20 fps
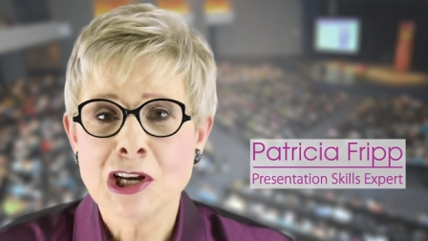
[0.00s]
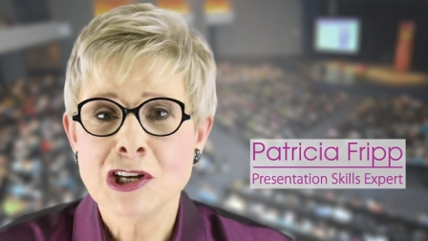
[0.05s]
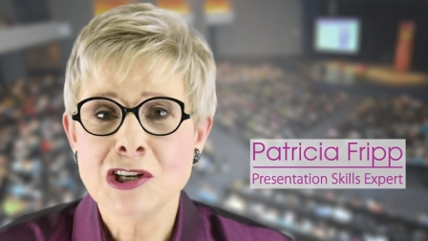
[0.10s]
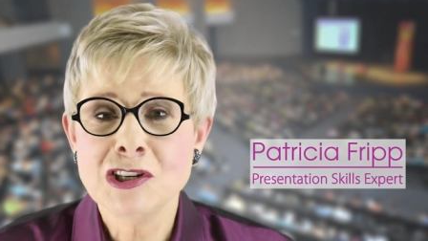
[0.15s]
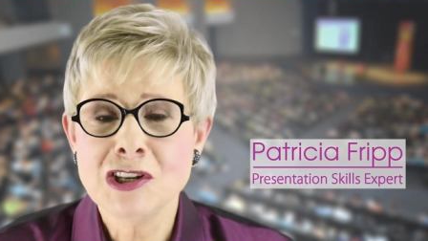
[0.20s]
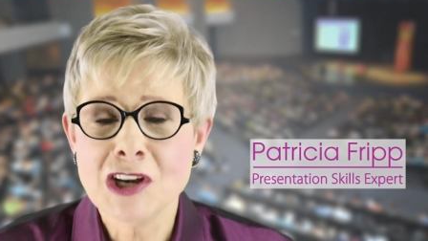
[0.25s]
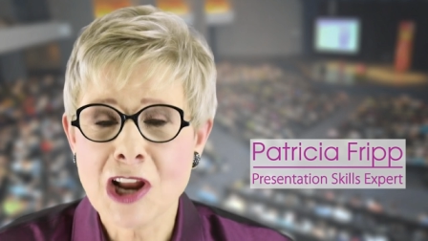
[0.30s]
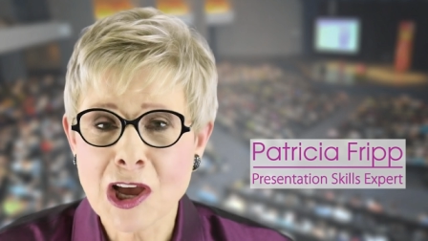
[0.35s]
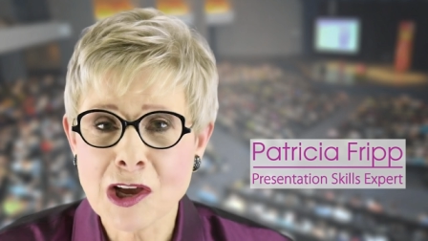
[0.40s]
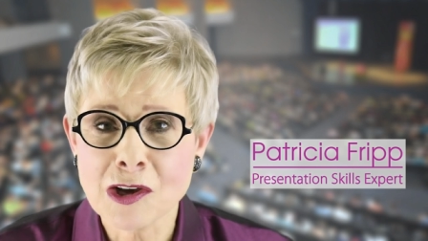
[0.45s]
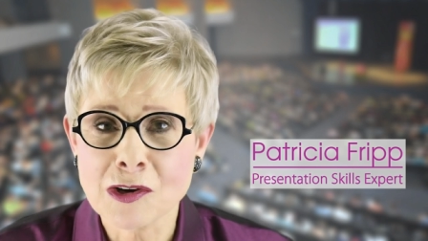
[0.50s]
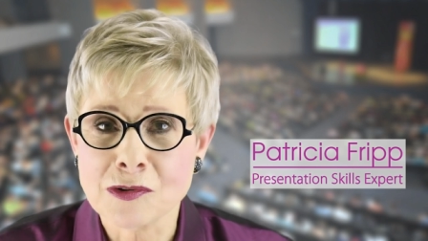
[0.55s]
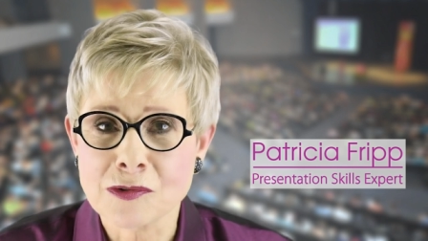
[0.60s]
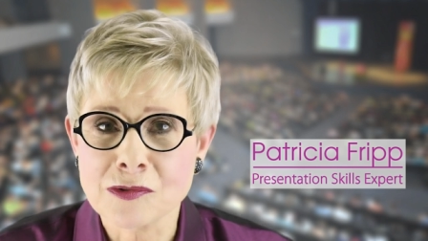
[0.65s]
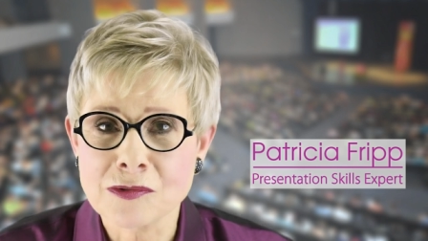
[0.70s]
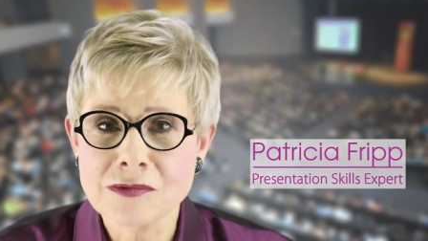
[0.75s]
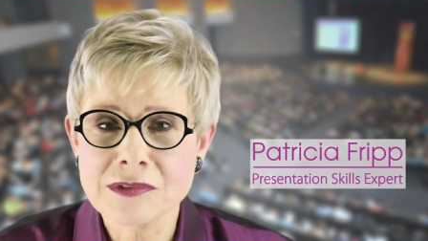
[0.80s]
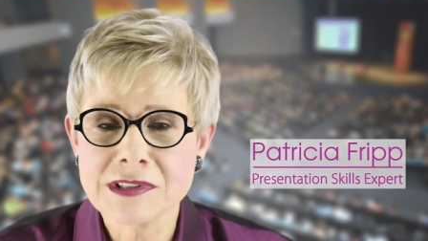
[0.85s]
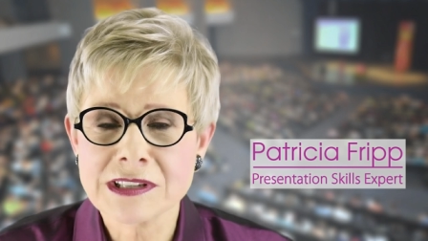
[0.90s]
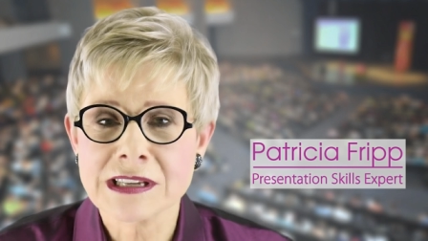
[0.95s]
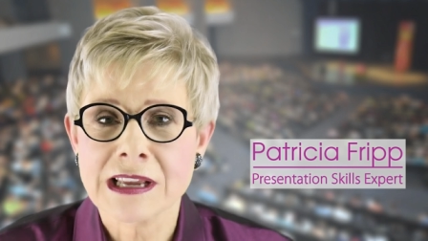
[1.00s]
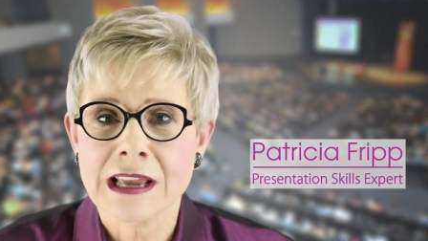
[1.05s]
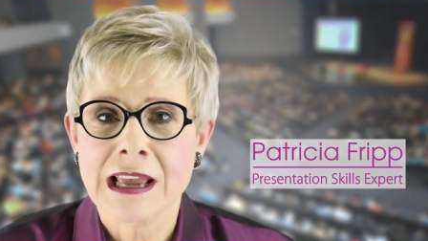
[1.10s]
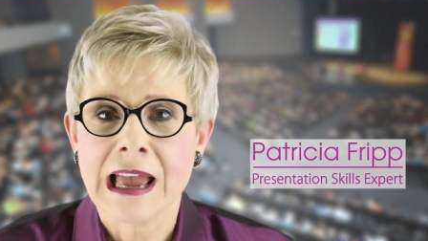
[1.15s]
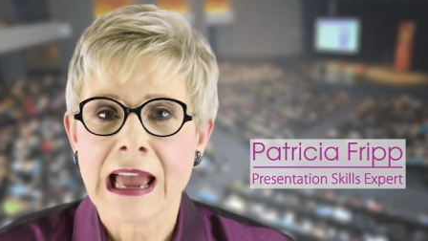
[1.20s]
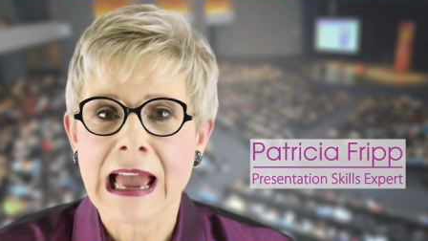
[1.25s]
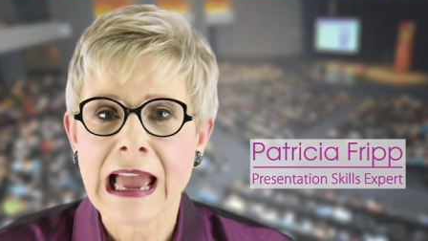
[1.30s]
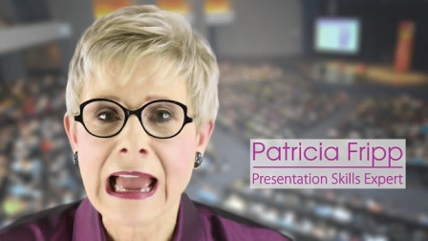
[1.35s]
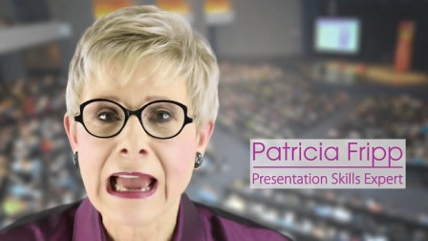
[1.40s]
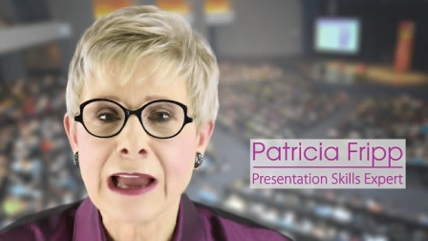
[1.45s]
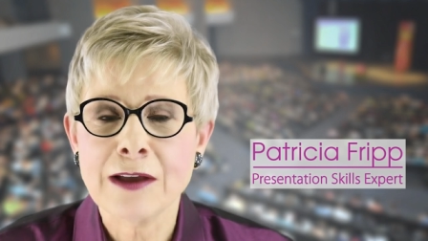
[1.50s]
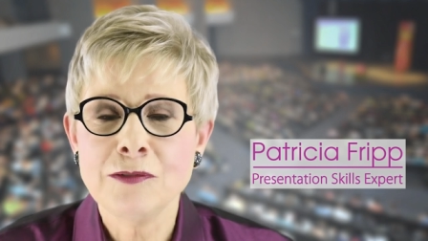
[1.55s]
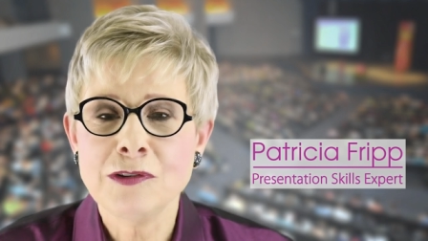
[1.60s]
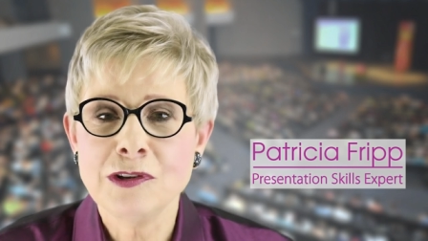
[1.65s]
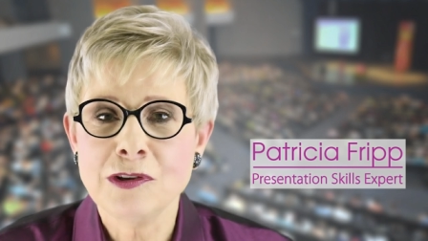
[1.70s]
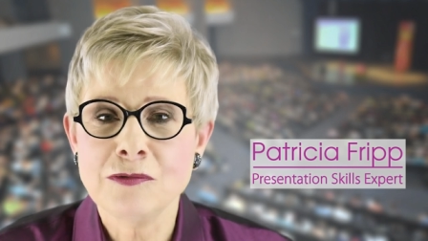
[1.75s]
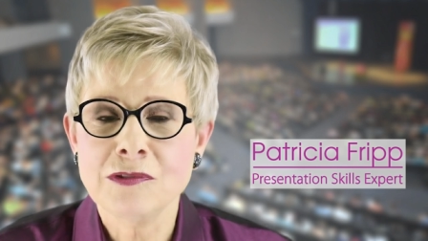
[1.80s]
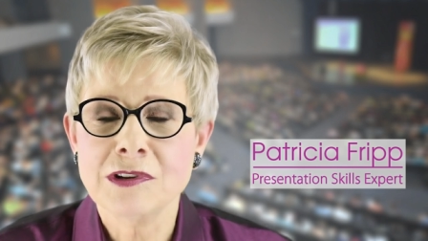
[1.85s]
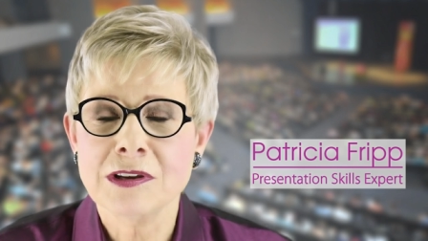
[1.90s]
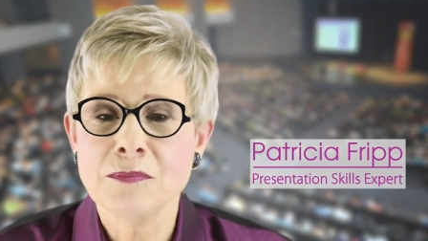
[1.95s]
knows how
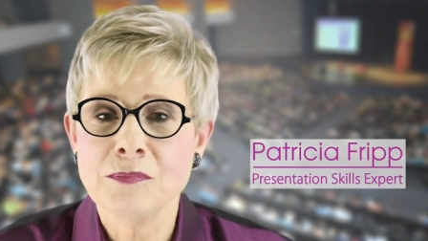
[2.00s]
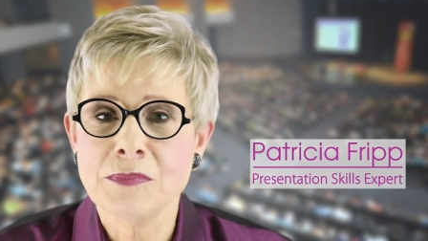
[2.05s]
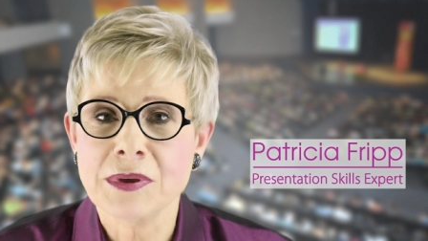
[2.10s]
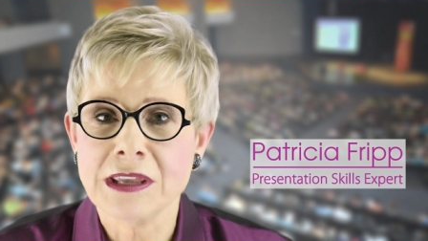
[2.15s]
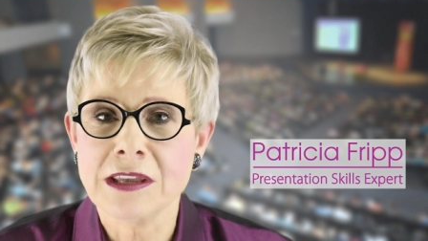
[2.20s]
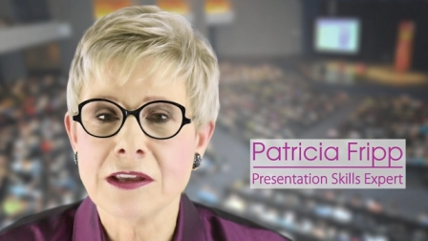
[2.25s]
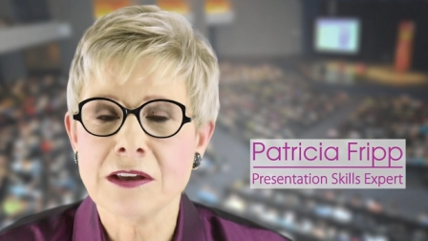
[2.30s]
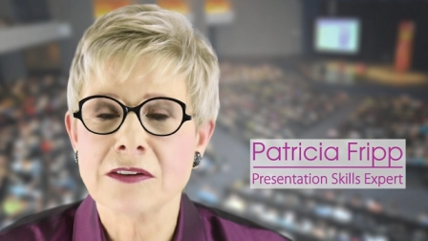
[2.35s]
you can be